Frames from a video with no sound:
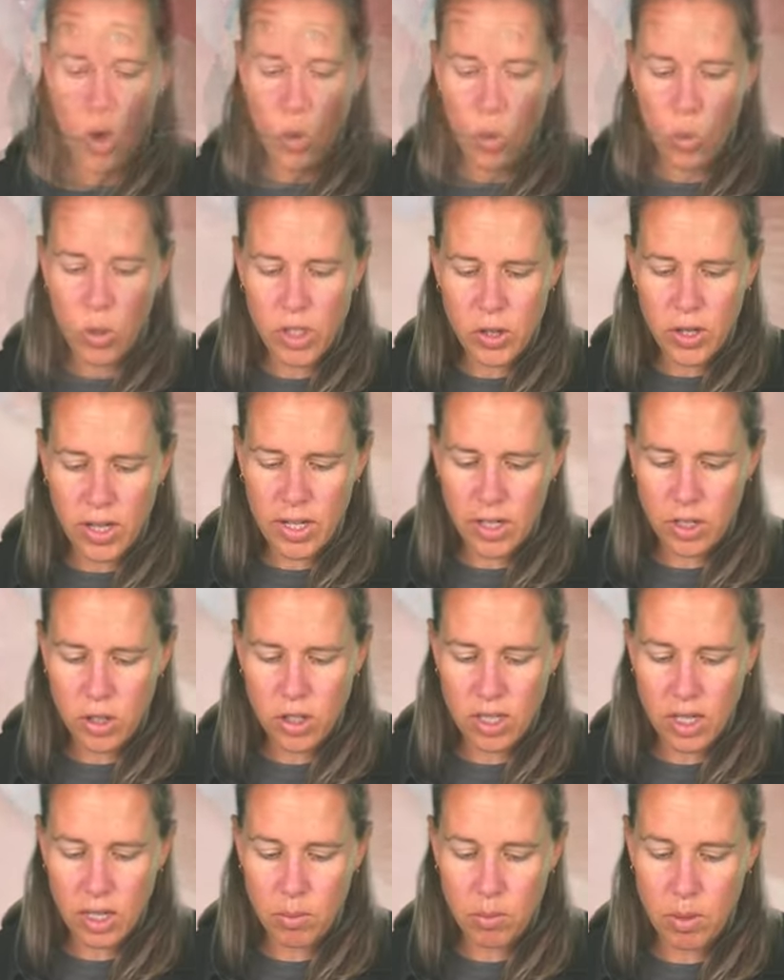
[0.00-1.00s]
Once you get your
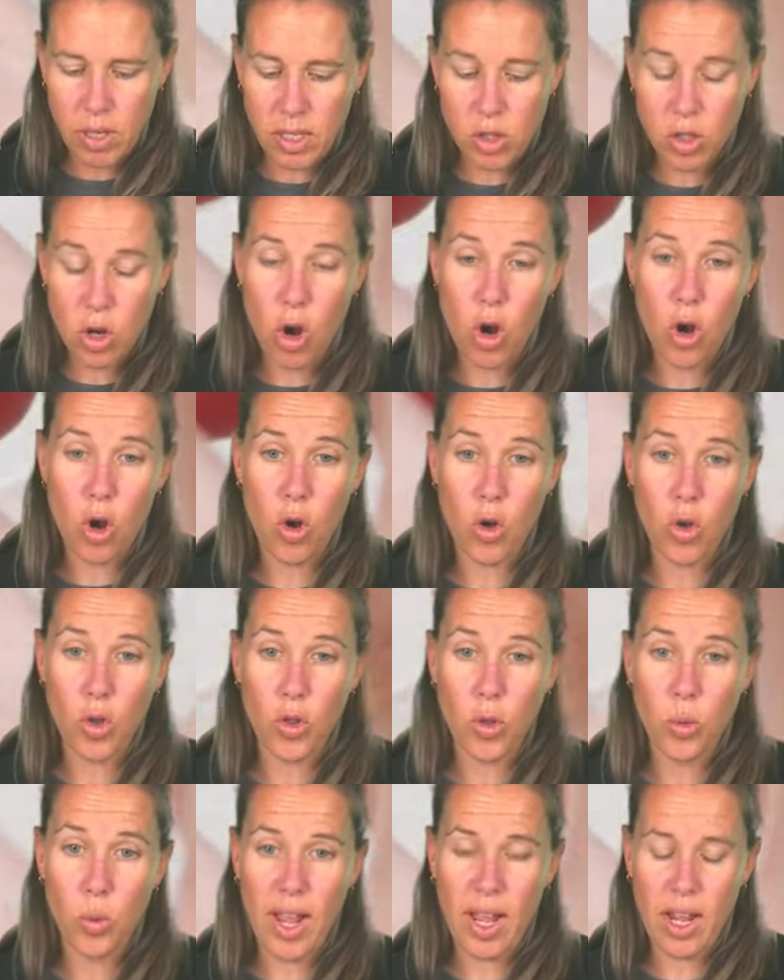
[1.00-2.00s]
seed beads all
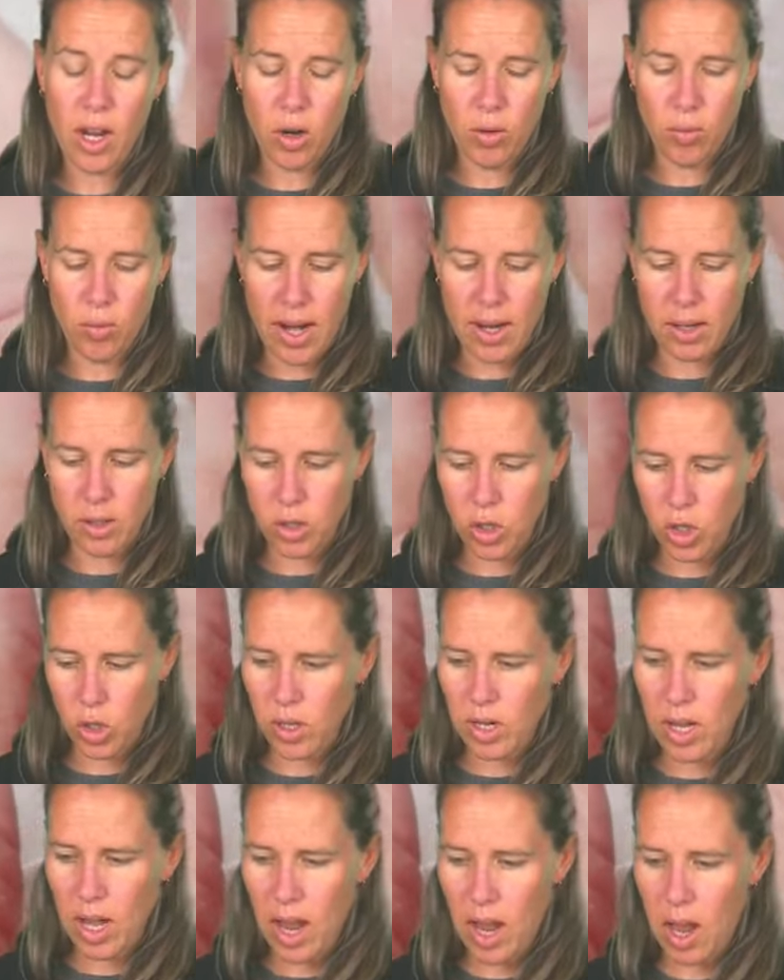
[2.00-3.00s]
the way around your
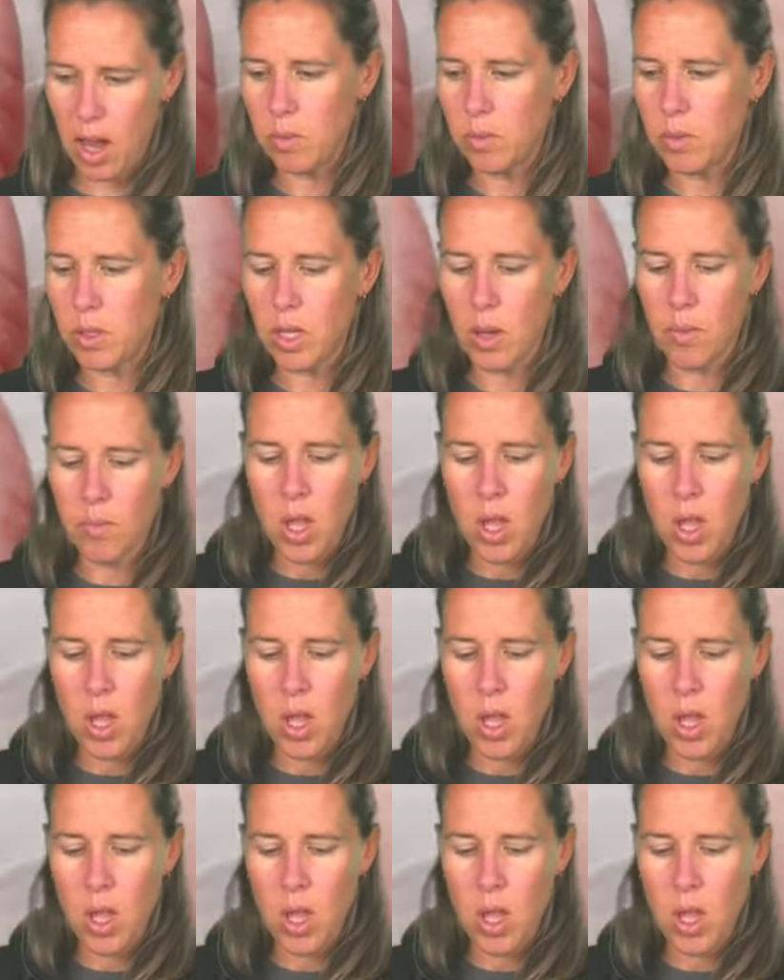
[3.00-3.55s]
cabs,